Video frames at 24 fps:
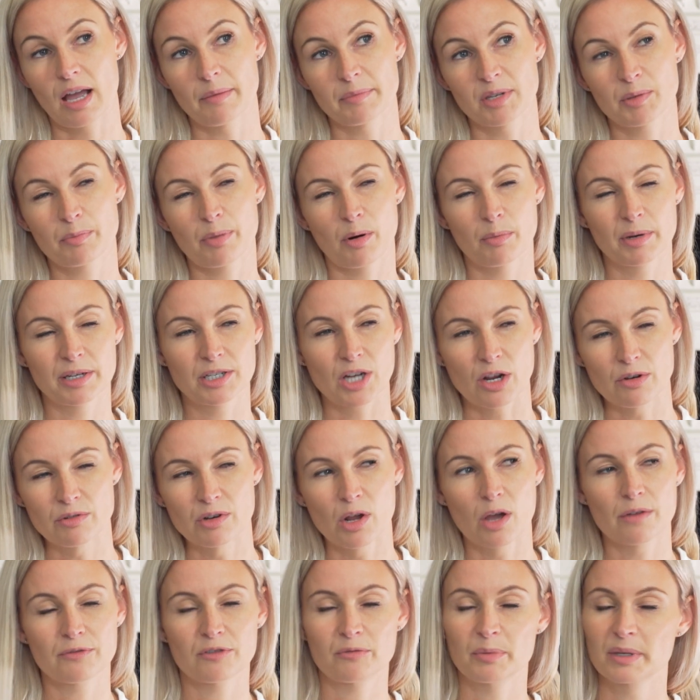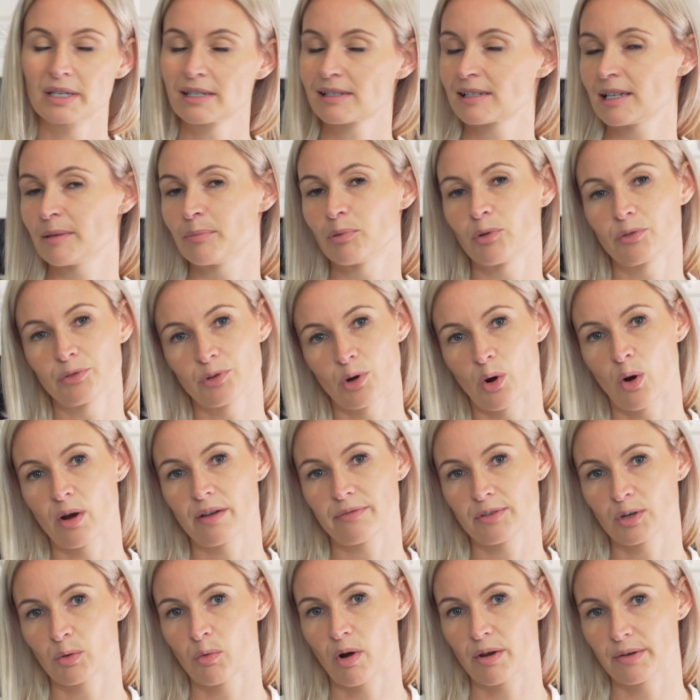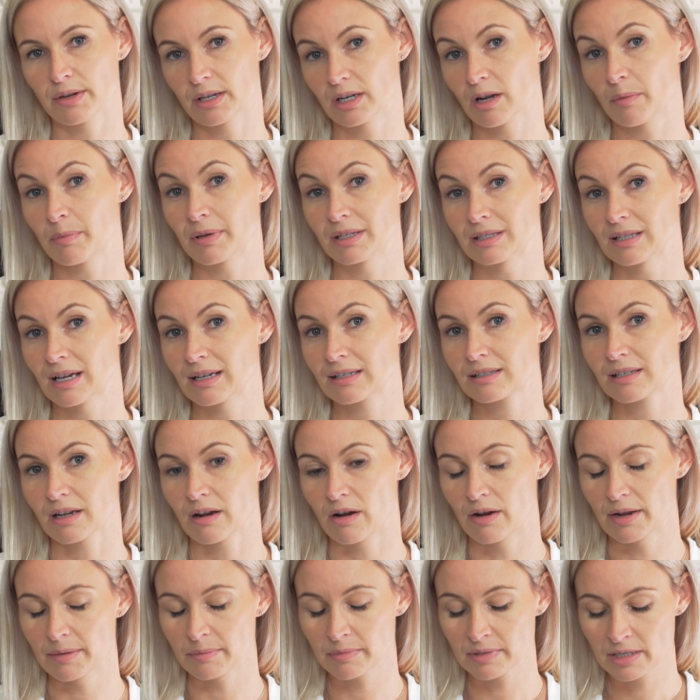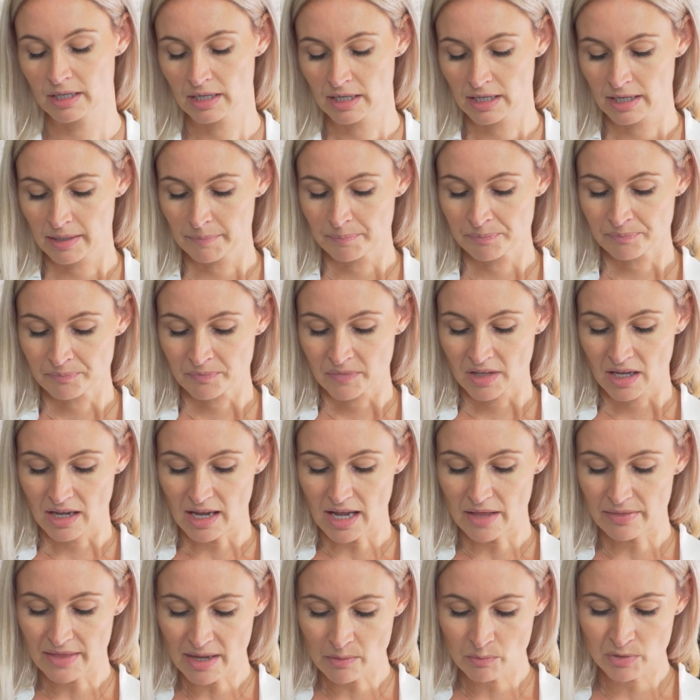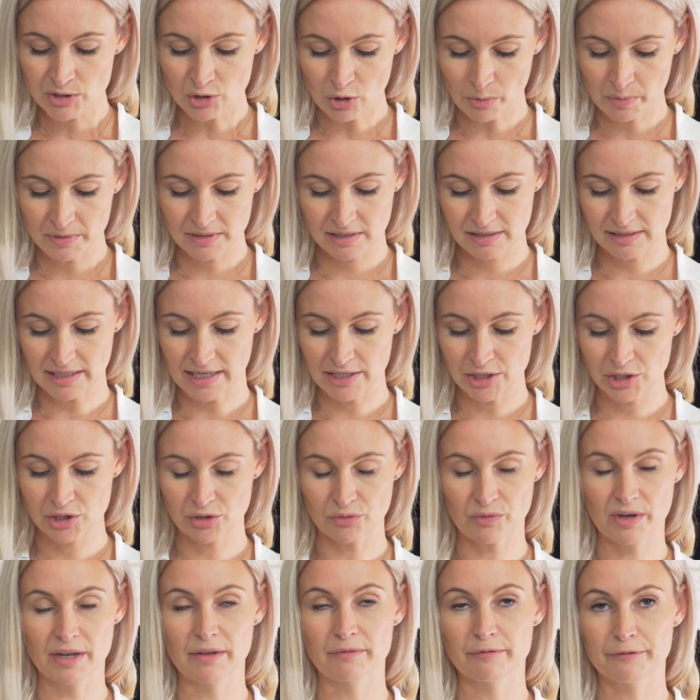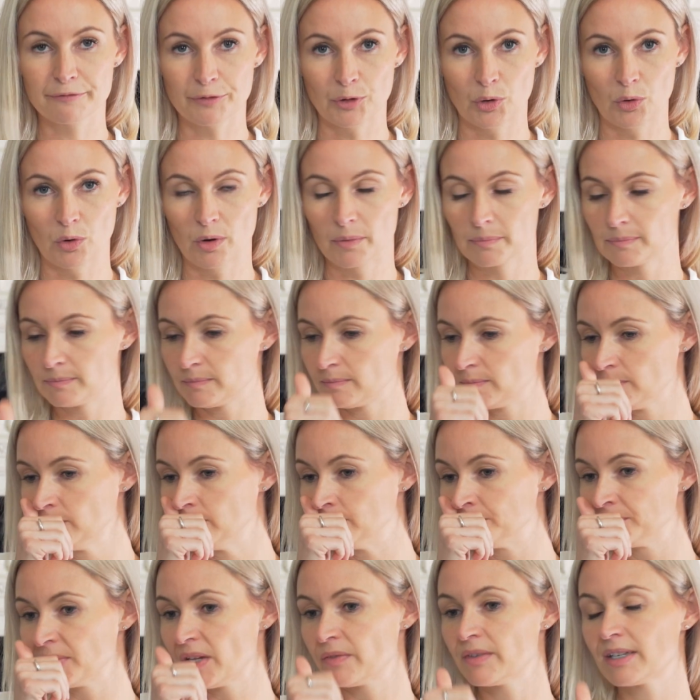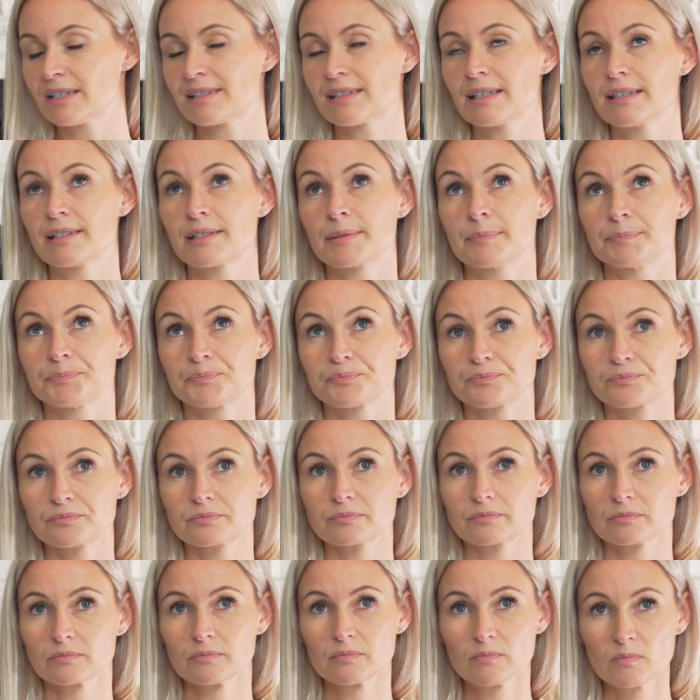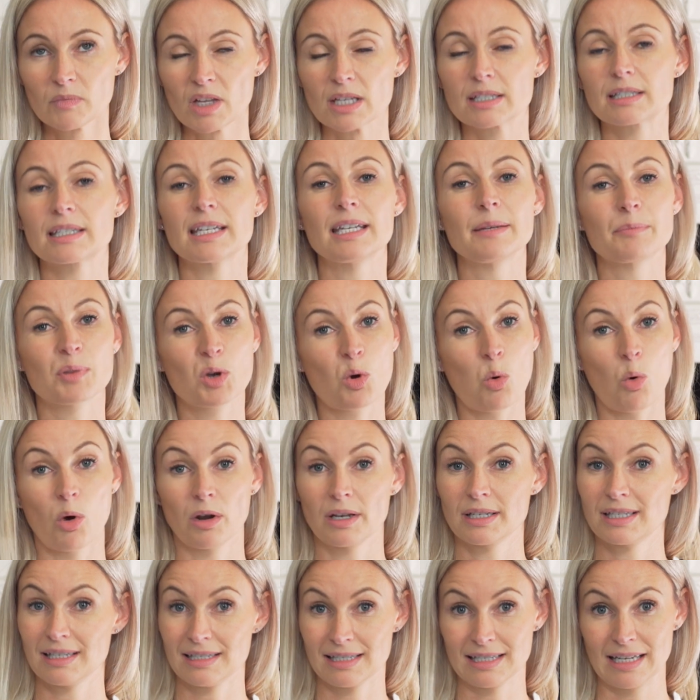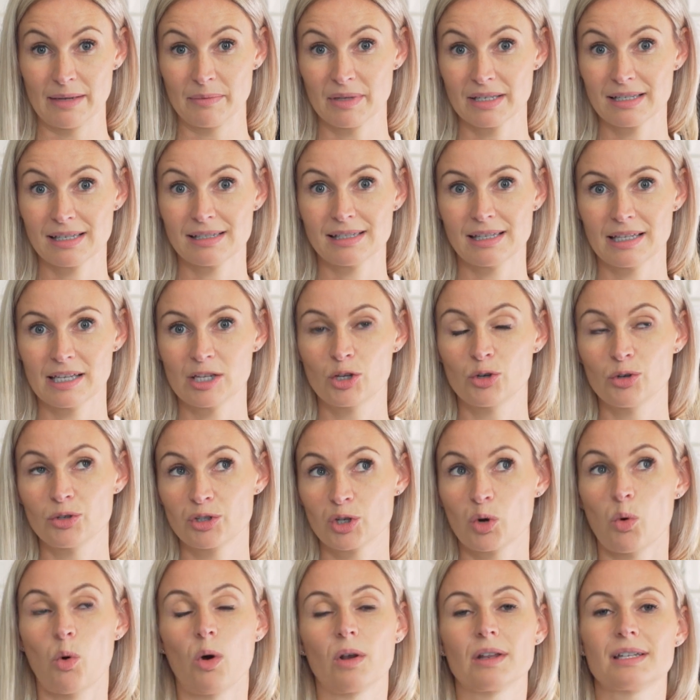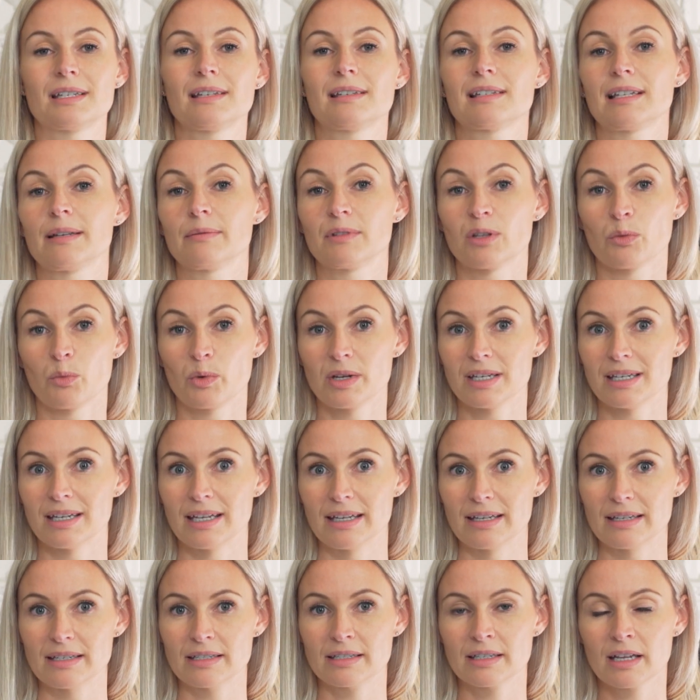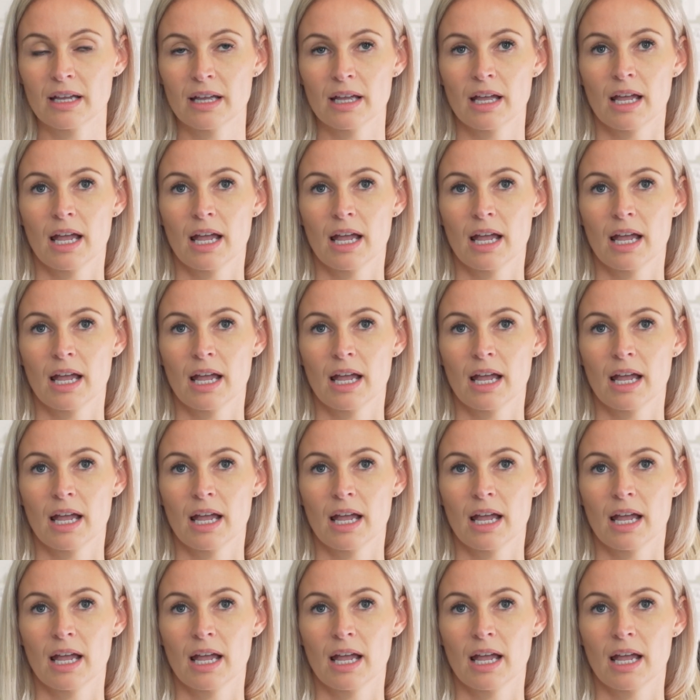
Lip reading: You probably don't know if you've been asleep or not if you're woken up in that time. And then we drop into stage 3 and 4. And this is deep quality sleep. This is the good quality sleep that we need.